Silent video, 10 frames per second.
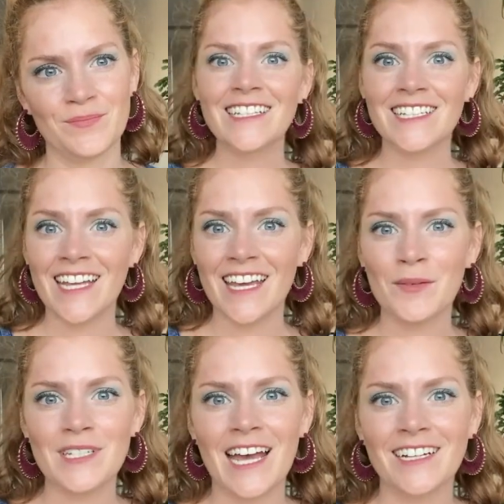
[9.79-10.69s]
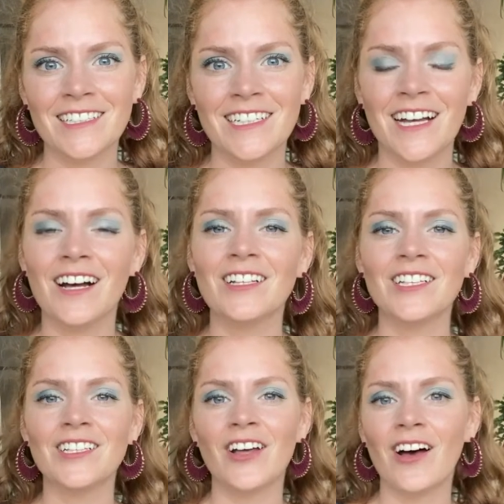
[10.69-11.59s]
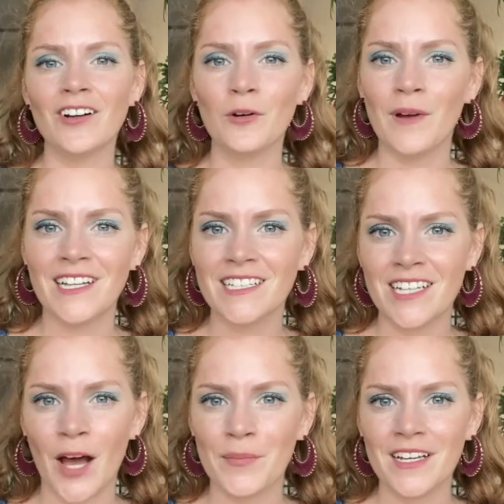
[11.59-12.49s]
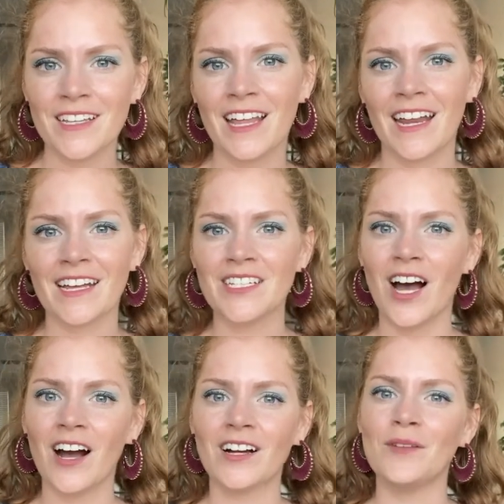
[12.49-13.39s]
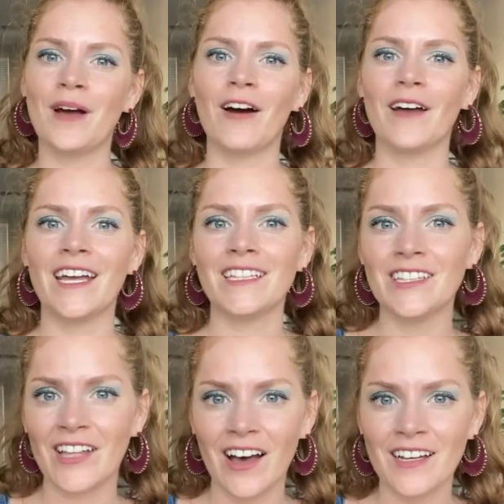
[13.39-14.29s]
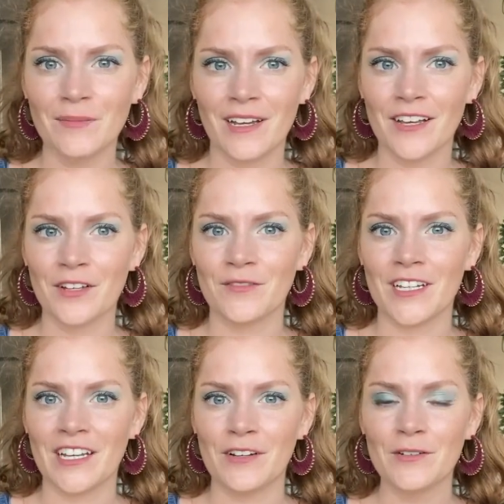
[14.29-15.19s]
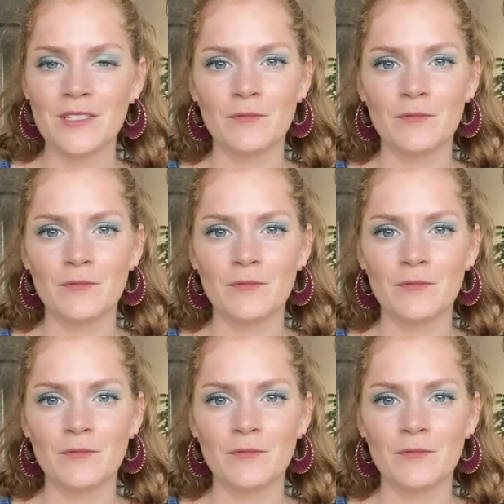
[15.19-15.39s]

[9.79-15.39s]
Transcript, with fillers: Today I'm tackling a long-awaited topic that I talk about a lot in my other videos,